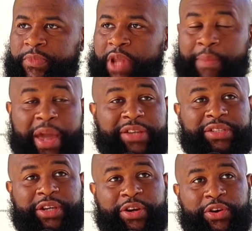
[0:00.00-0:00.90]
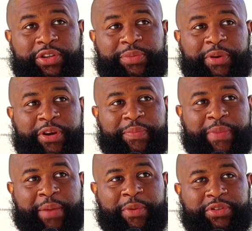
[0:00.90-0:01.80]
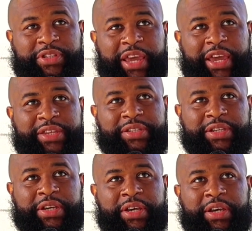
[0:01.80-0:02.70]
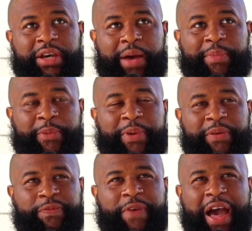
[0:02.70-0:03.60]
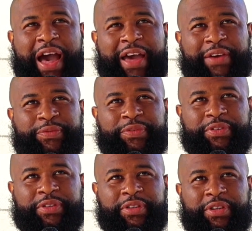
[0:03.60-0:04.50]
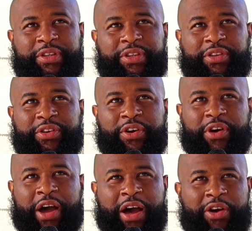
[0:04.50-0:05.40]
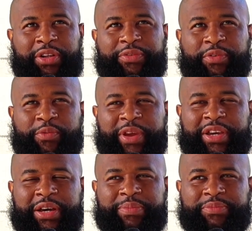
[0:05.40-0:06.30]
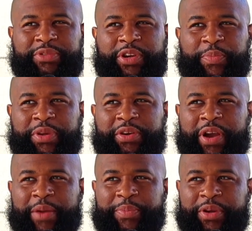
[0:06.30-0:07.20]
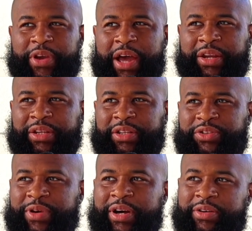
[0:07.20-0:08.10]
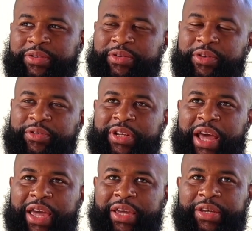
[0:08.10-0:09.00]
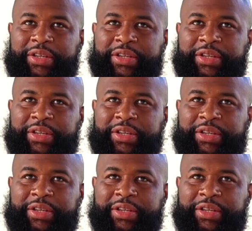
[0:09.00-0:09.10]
I'm actually an early bird, man. Most days I'm up at 5. You know, I'll even wake up, you know, periodically throughout, you know, the night.